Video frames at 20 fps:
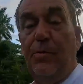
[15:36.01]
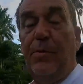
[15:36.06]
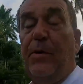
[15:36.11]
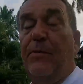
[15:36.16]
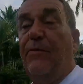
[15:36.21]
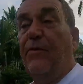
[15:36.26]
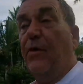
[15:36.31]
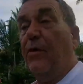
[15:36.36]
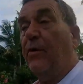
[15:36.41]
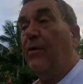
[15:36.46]
You'll
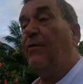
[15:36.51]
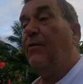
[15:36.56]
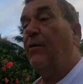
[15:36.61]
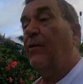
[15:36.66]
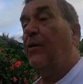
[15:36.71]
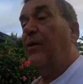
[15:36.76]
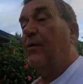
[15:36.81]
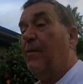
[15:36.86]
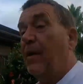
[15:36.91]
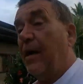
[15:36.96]
be very,
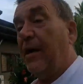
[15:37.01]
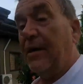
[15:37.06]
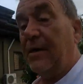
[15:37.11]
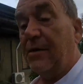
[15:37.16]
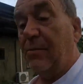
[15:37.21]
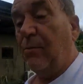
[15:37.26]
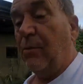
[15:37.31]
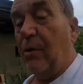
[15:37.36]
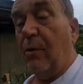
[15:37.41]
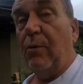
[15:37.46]
very
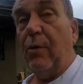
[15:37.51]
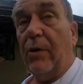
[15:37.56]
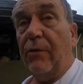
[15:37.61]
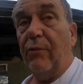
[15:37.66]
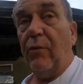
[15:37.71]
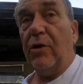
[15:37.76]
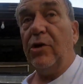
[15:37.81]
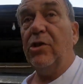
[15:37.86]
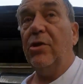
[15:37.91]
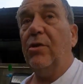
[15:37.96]
amazed. Well
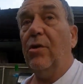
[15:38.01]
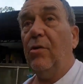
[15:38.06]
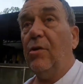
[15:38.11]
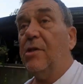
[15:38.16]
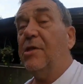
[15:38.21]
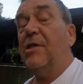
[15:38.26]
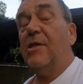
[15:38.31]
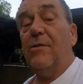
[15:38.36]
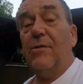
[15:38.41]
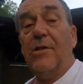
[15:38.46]
worth watching,
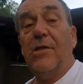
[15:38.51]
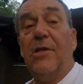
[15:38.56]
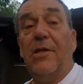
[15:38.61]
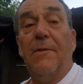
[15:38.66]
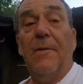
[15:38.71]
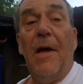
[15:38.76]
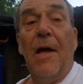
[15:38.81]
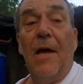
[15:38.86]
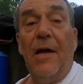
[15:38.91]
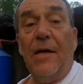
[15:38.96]
guys,
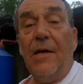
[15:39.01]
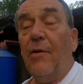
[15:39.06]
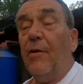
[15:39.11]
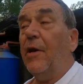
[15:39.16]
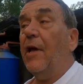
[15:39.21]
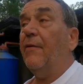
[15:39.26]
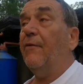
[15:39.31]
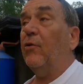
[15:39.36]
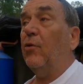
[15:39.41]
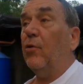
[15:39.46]
seriously. Go
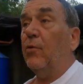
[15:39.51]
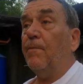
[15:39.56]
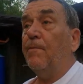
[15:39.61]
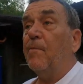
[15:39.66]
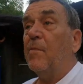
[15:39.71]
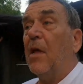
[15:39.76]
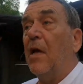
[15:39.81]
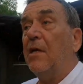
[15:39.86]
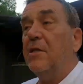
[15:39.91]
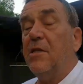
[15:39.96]
and have a look.
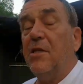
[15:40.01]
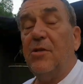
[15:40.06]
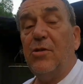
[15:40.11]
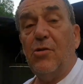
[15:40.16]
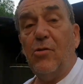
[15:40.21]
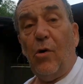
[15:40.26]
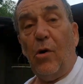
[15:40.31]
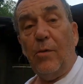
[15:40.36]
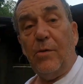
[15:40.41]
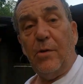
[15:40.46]

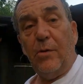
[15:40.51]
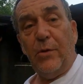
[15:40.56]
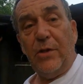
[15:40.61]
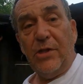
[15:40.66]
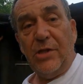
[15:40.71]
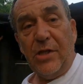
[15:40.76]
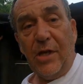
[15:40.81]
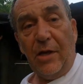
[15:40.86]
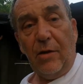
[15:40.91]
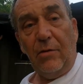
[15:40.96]
Subscribe to
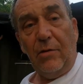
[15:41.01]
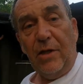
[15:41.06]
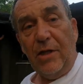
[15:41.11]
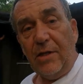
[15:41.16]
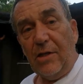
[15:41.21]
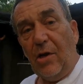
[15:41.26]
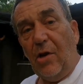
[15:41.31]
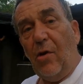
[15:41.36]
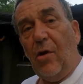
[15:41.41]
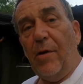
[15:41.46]
his channel,
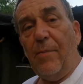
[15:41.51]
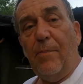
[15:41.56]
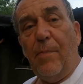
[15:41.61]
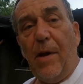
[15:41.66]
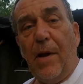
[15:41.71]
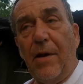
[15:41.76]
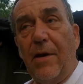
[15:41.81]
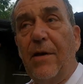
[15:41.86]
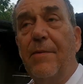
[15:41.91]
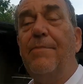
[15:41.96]
hit the like
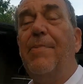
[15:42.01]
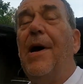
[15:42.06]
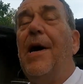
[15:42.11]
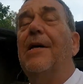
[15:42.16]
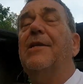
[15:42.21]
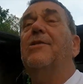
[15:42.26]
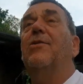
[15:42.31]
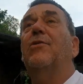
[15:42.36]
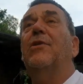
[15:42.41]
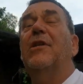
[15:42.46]
button, and
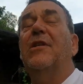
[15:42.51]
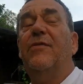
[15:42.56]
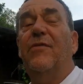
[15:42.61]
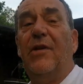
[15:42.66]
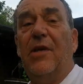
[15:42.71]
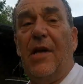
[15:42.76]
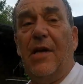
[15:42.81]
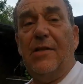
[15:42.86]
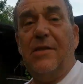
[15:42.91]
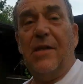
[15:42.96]
pass on
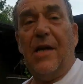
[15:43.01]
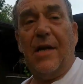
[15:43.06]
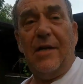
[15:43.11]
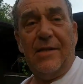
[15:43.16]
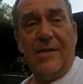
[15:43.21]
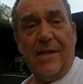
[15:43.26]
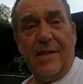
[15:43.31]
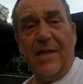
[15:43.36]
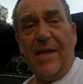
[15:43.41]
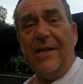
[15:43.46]
his videos to
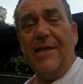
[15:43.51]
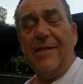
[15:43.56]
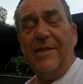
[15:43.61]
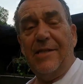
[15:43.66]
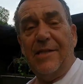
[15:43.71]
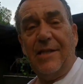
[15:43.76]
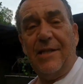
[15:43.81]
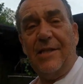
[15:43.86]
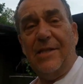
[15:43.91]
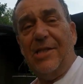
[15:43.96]
others so they
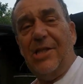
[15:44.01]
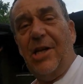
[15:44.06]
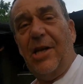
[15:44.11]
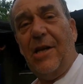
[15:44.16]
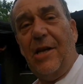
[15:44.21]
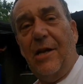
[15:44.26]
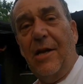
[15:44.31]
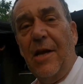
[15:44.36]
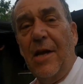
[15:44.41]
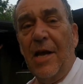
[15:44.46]
can see and
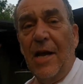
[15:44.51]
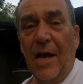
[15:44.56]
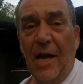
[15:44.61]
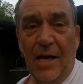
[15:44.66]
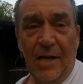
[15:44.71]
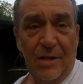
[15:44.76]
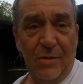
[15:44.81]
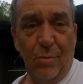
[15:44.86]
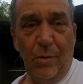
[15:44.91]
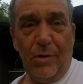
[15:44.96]
share
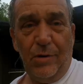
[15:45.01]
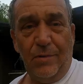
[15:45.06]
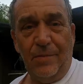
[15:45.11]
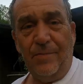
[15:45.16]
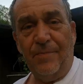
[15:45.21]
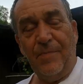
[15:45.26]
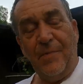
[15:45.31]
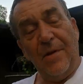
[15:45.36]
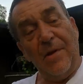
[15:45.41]
as well.